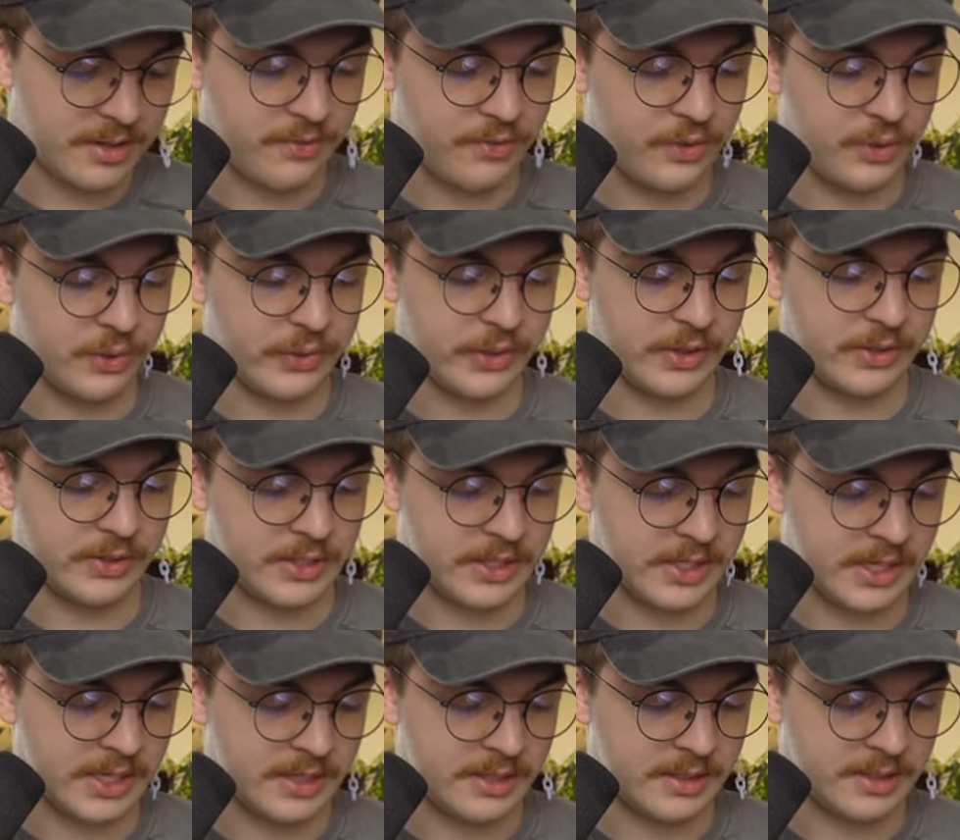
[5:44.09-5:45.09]
a few of those
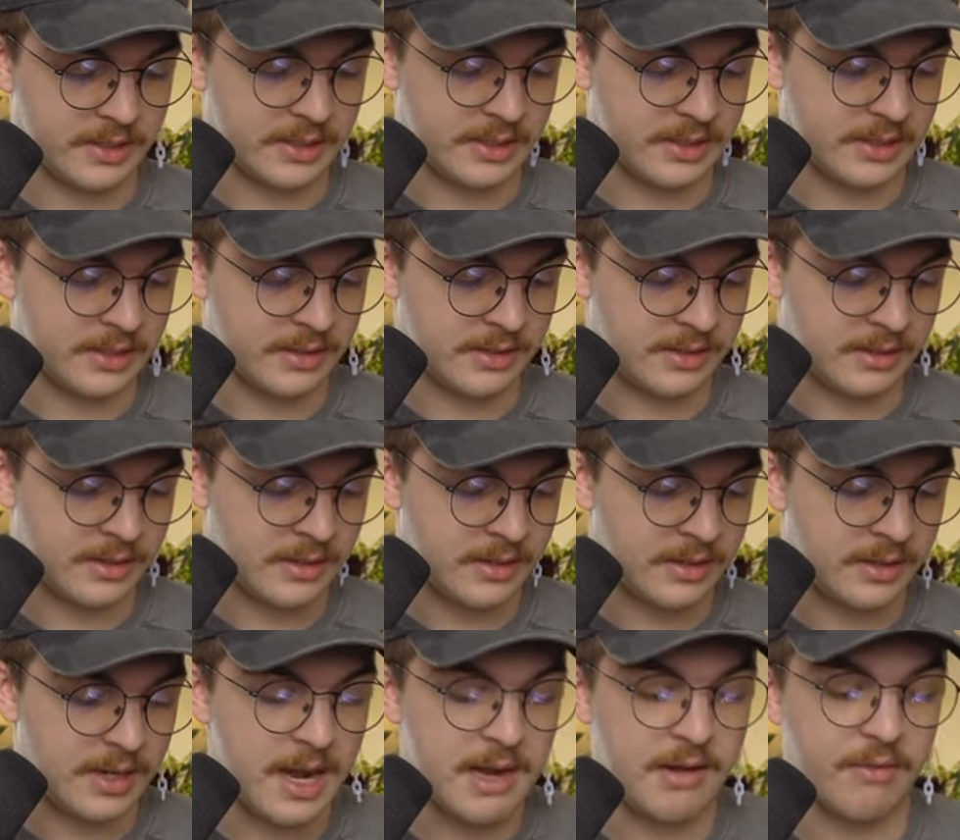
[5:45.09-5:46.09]
things
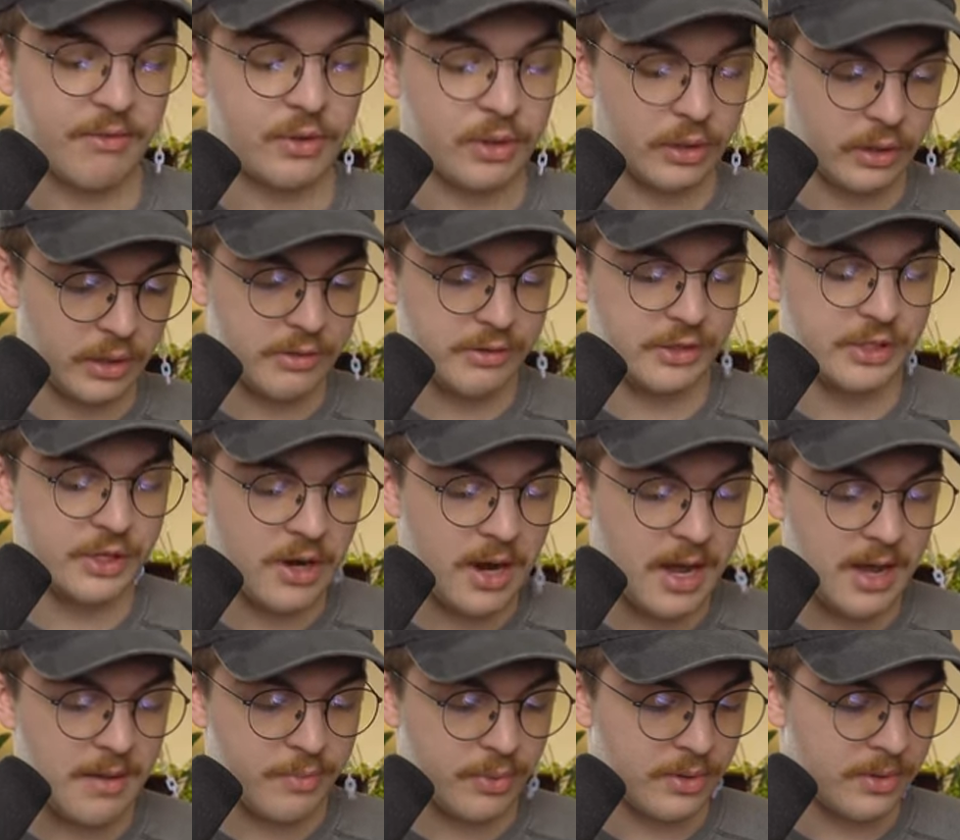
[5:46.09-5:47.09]
kind of closer
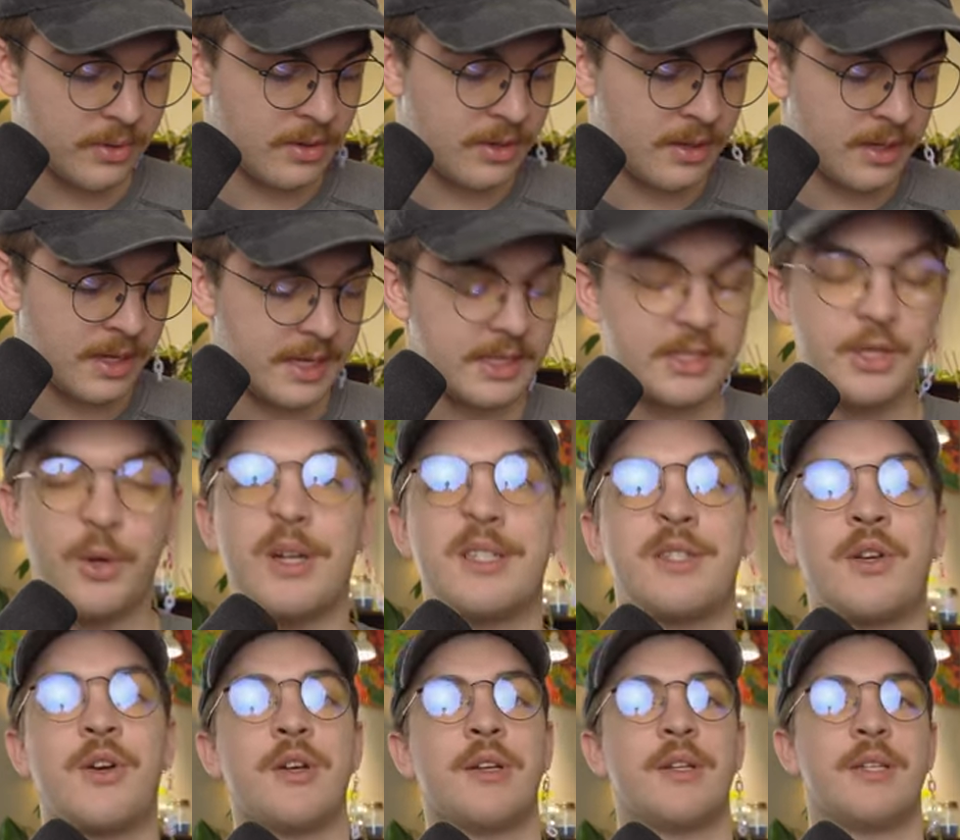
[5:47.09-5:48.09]
up. And so I
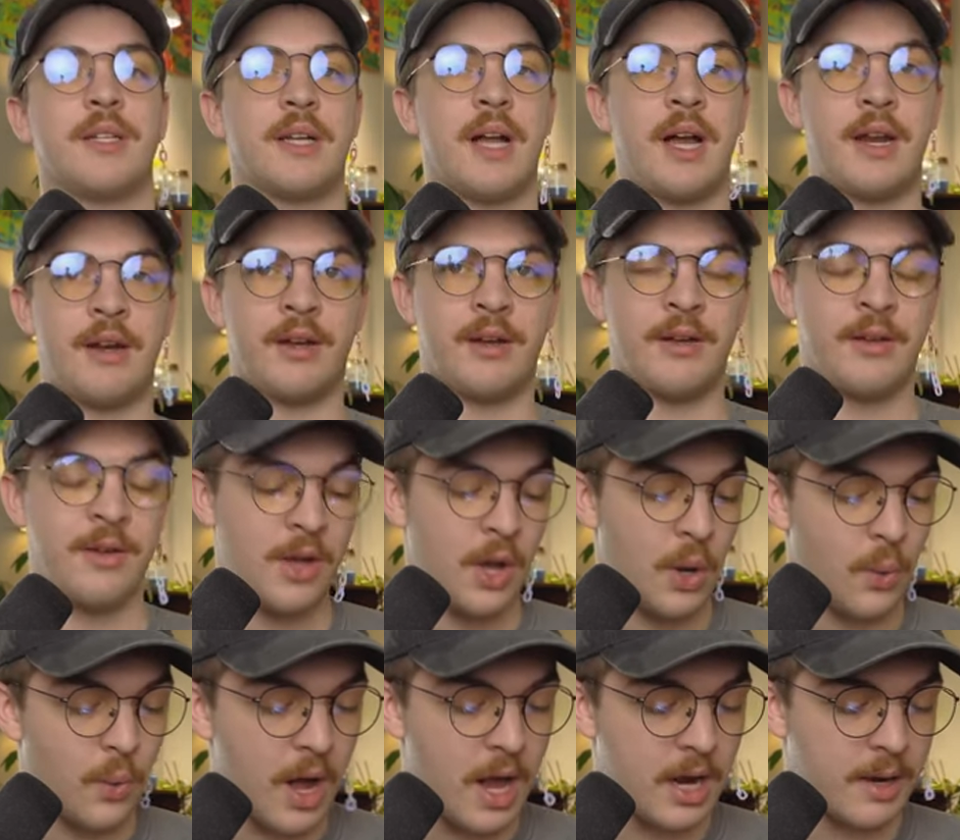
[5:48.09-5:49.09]
started to kind of
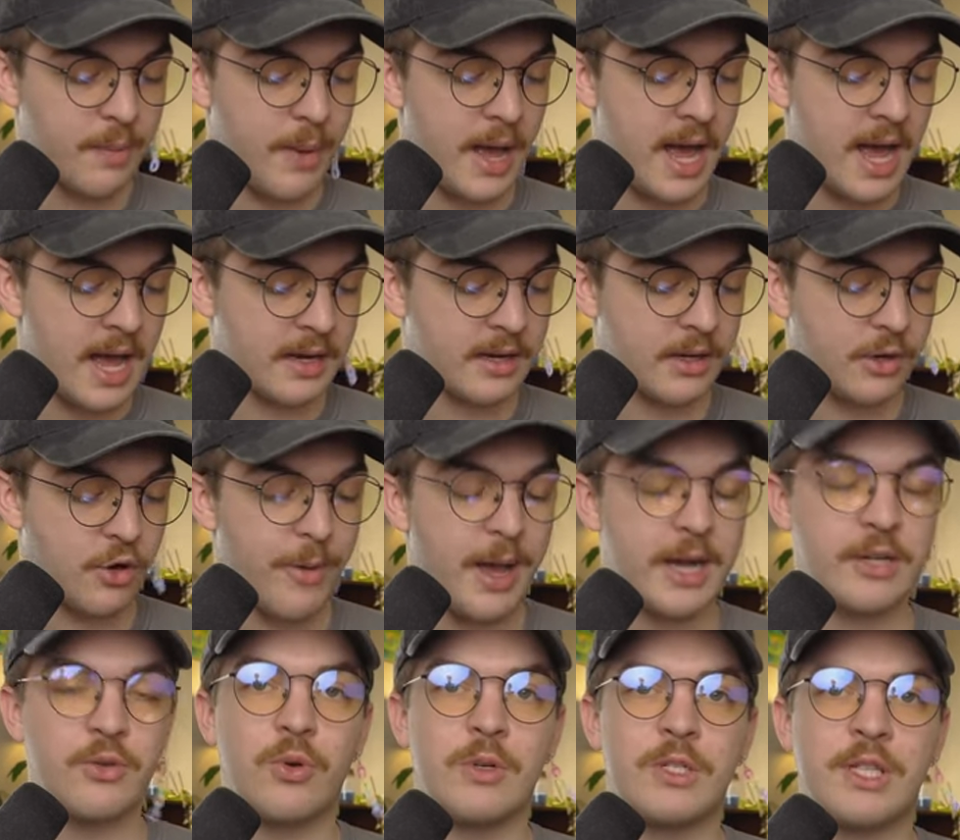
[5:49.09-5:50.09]
walk back, go
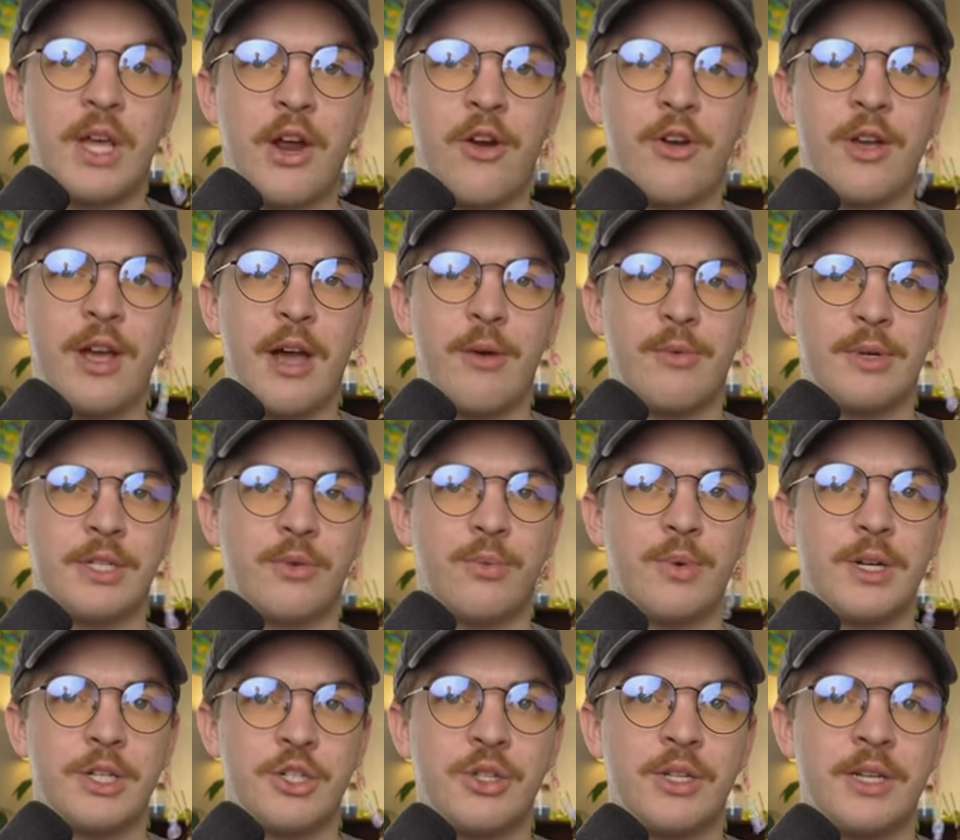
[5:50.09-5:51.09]
back towards the area I was
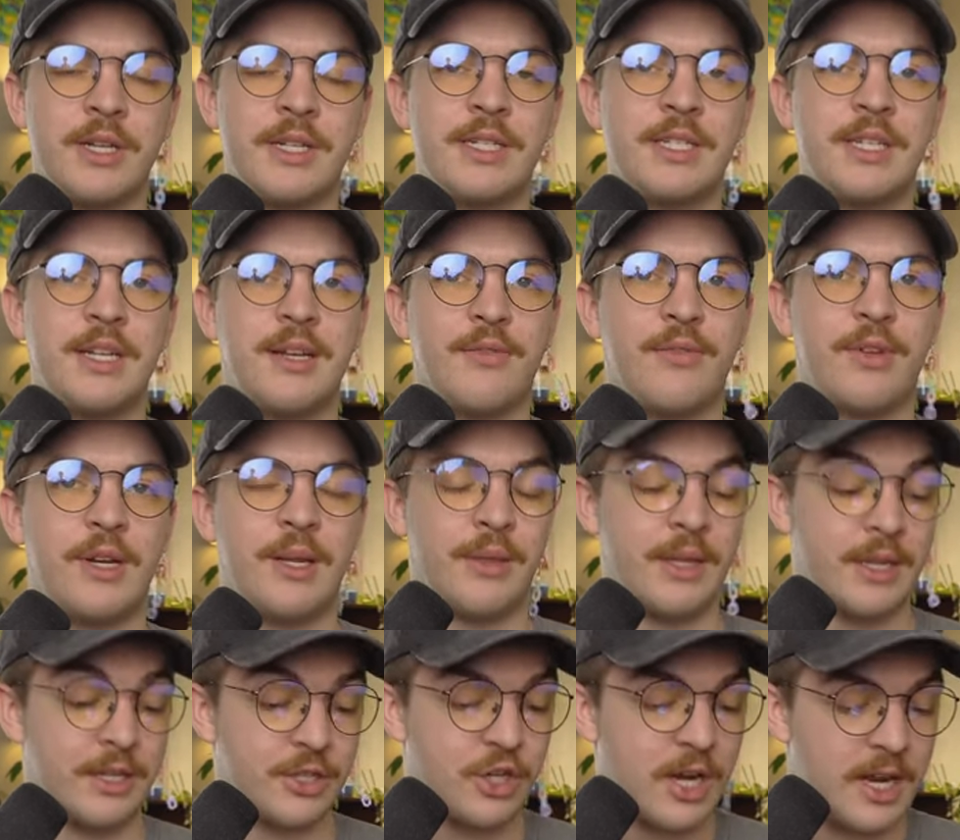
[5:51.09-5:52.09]
originally, see if
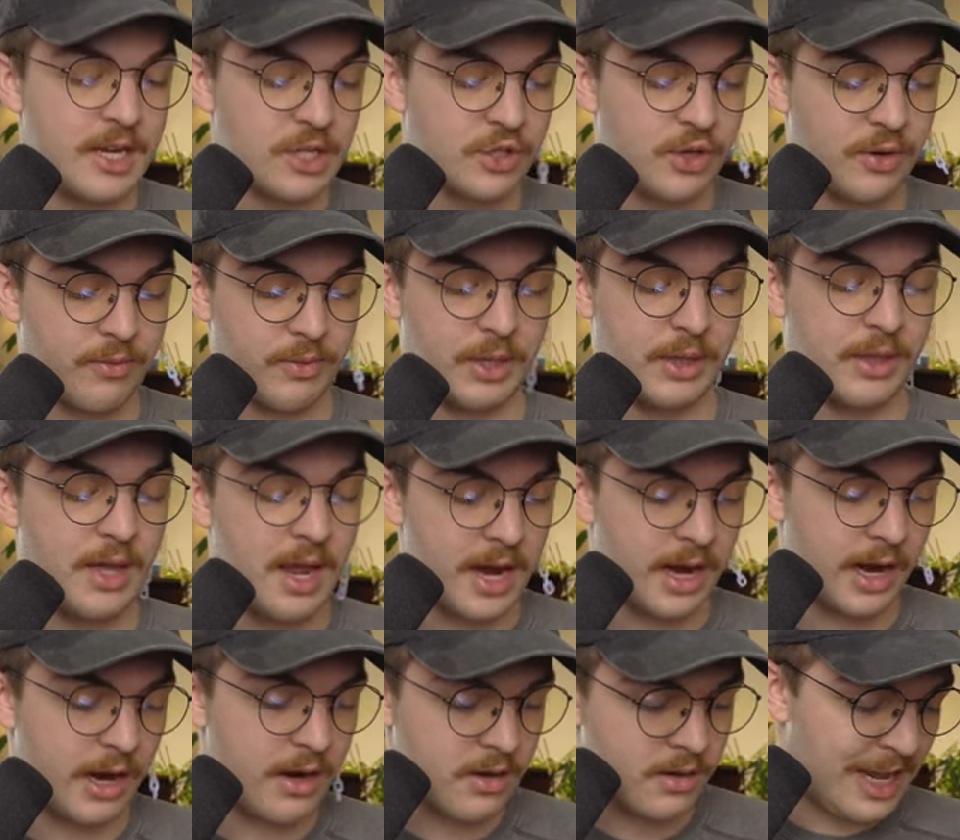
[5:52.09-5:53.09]
anything changed over
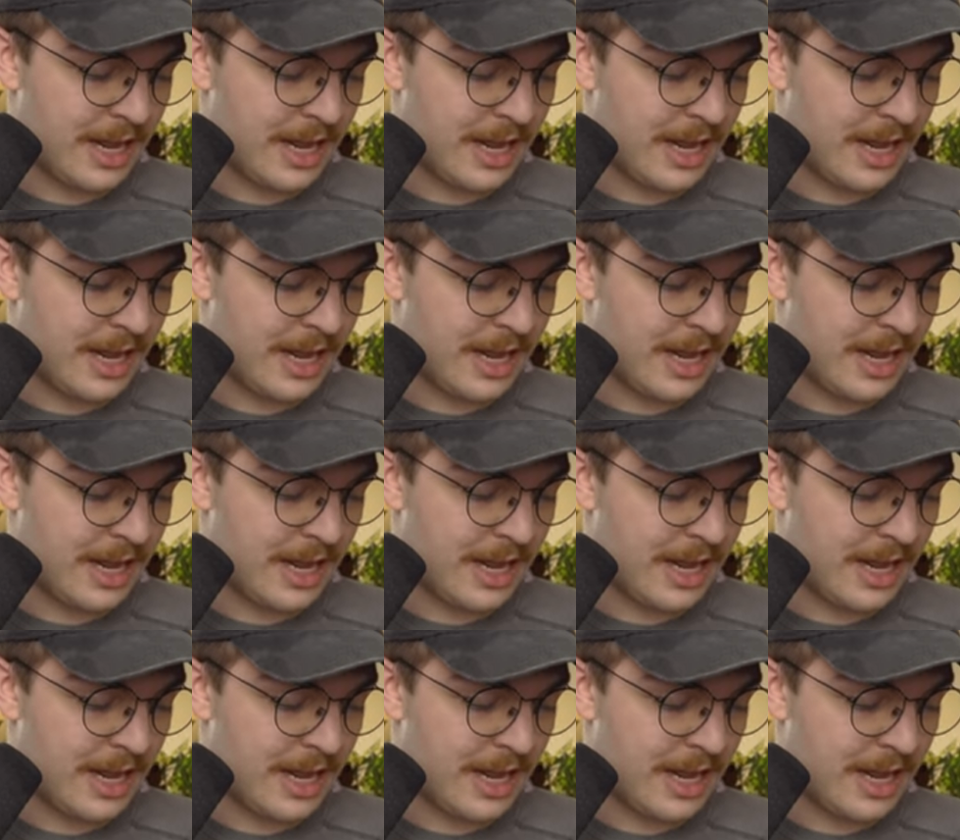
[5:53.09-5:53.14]
there.